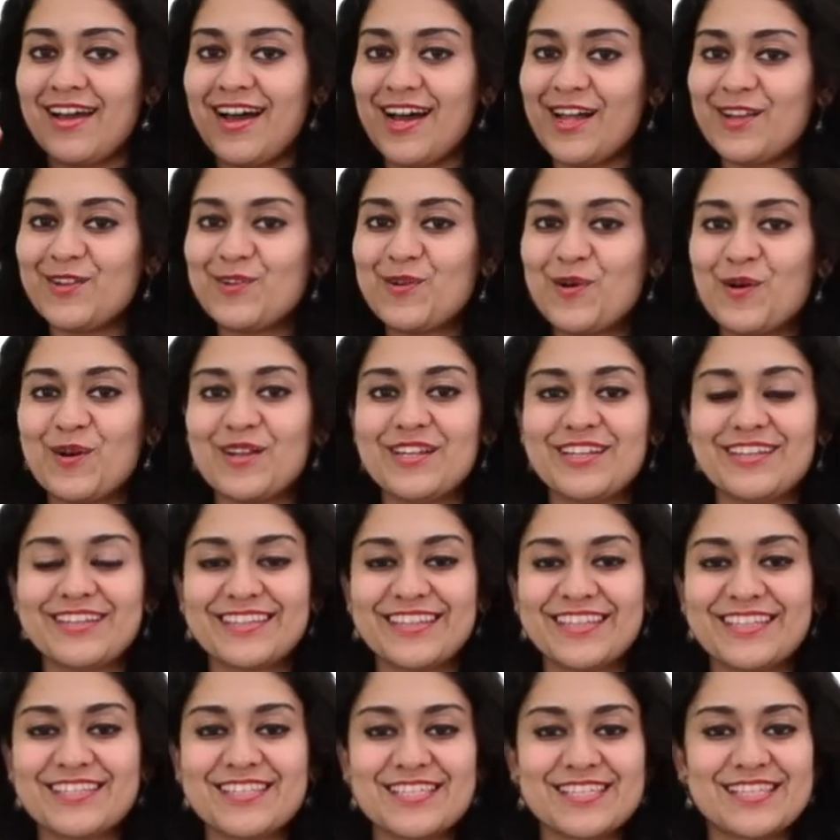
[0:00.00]
Hello all,
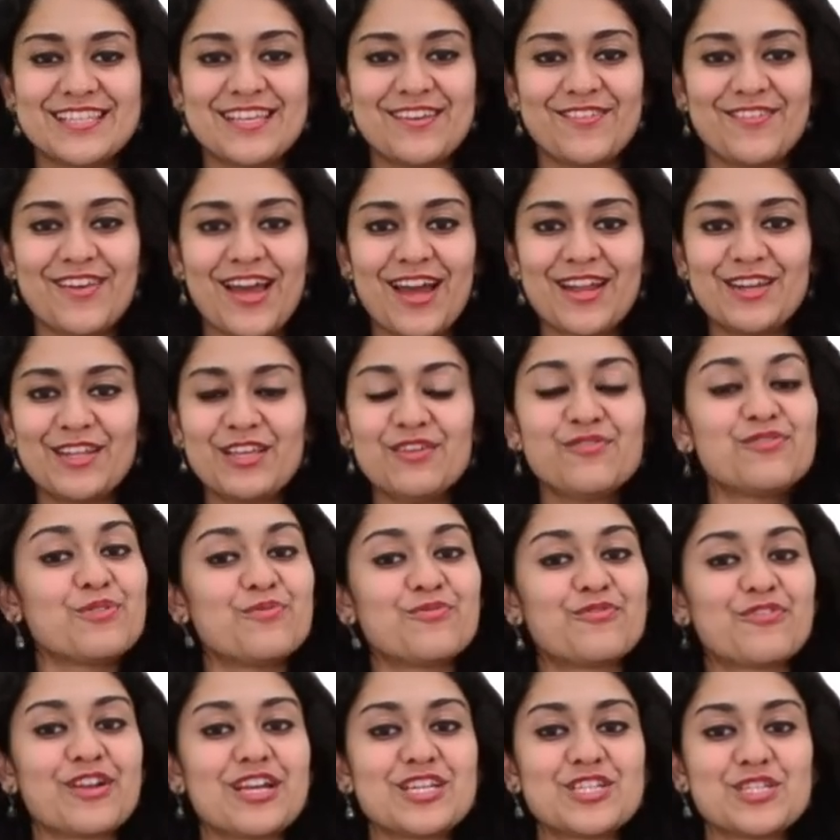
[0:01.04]
this is Devyani
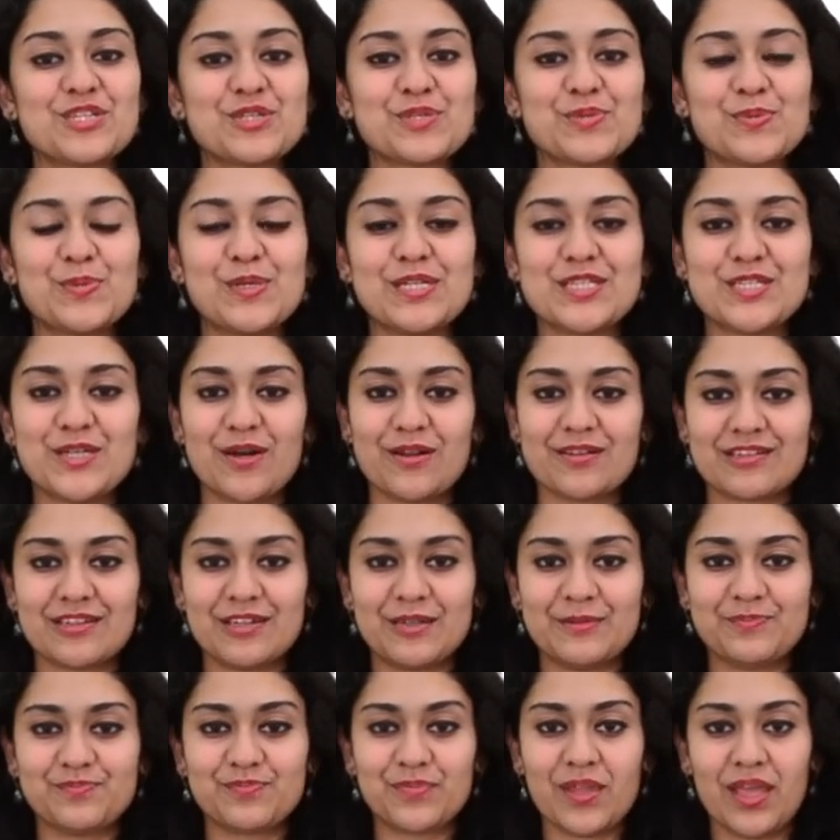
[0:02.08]
from Freshers world dot
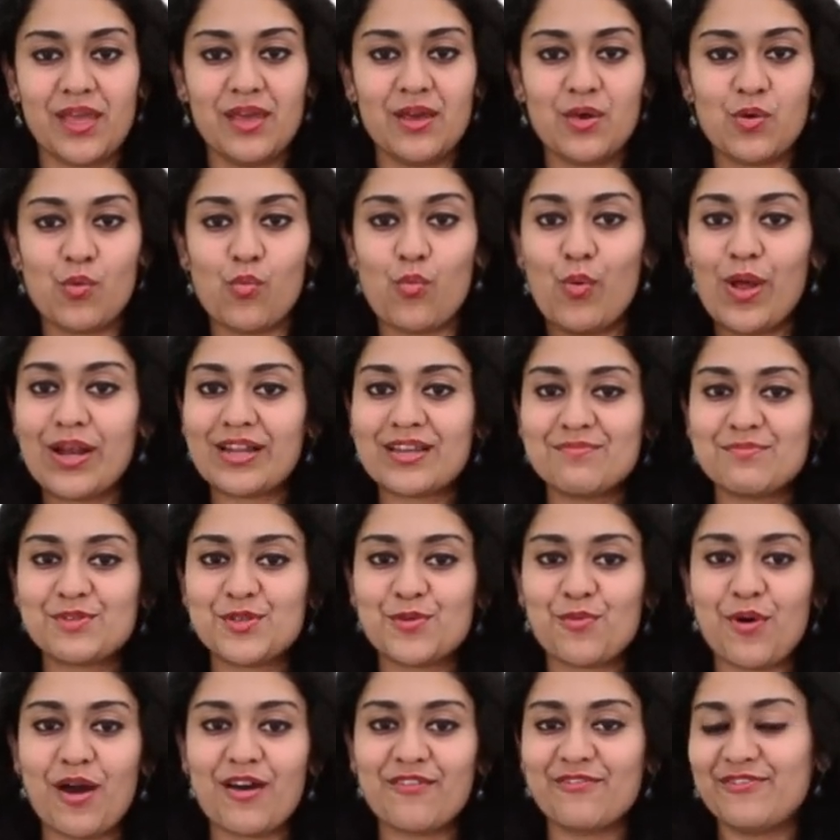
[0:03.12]
com. Welcome
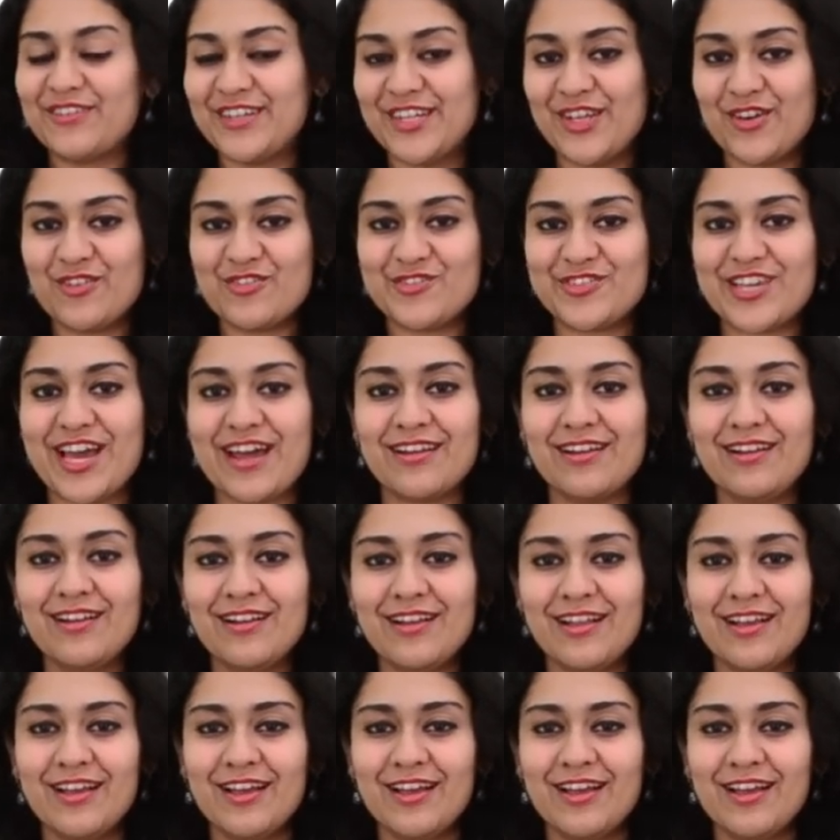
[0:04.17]
to our video channel.